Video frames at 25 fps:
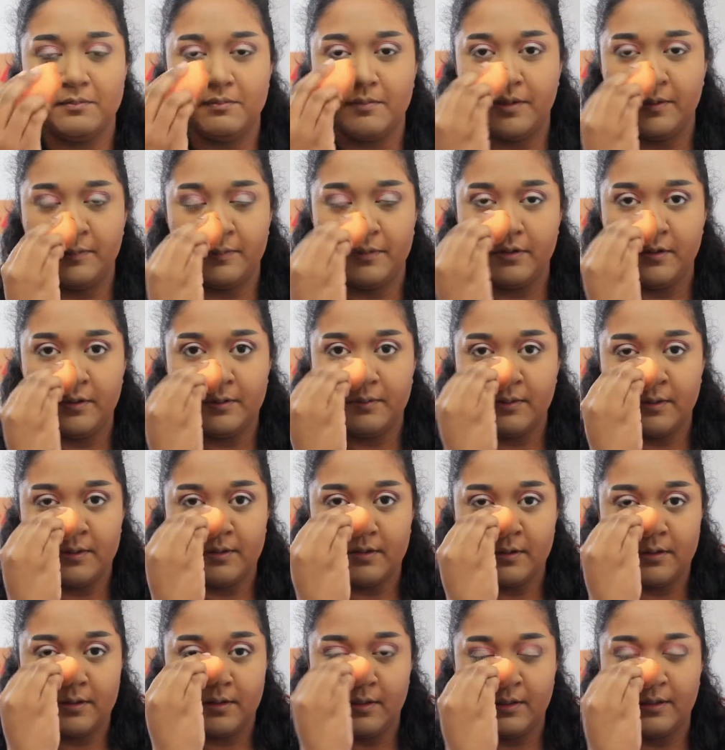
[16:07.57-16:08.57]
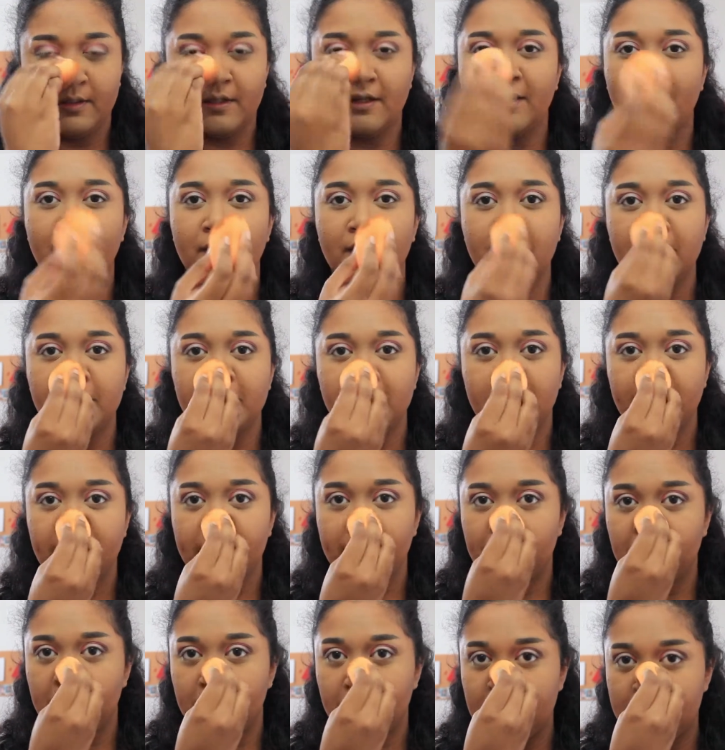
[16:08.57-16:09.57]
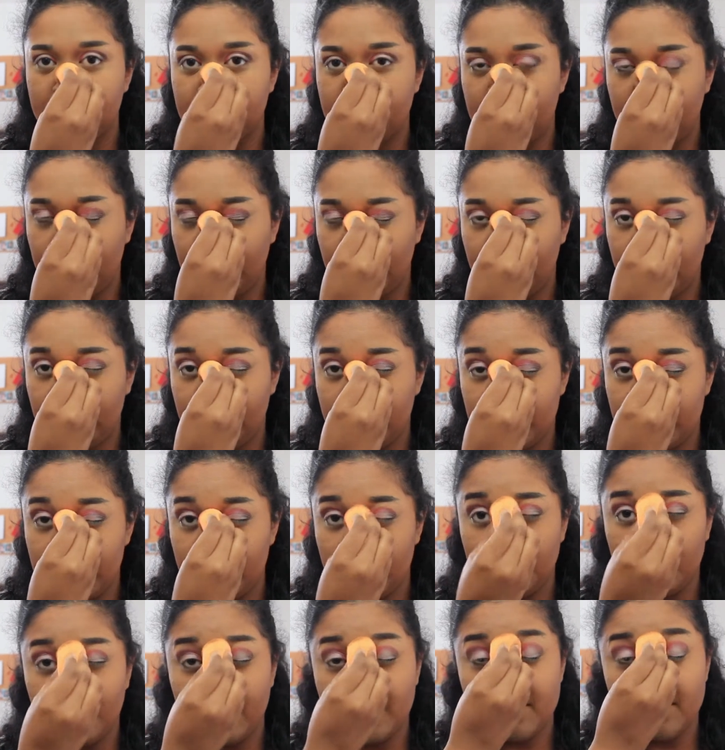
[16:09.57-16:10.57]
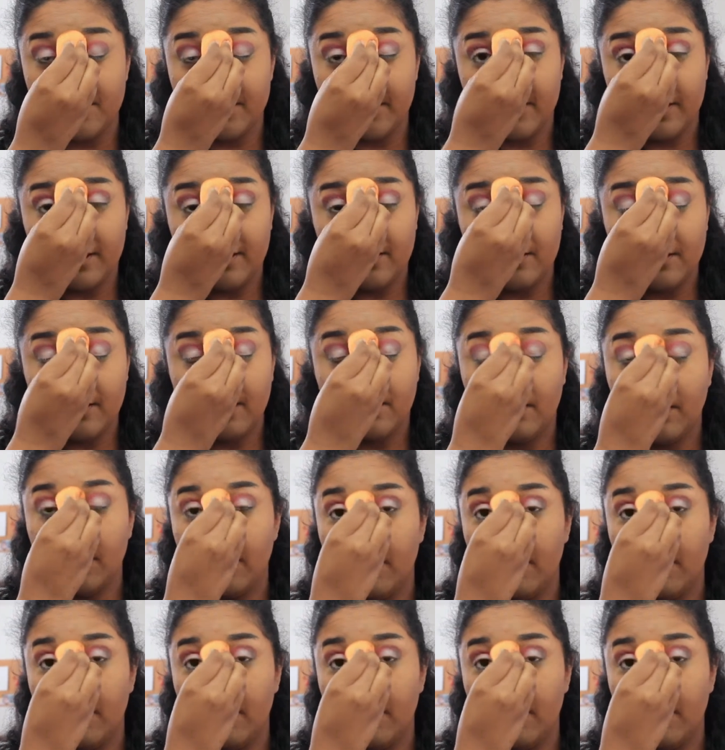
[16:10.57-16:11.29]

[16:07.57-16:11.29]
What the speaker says: My beauty blender and kind of like press that into my skin.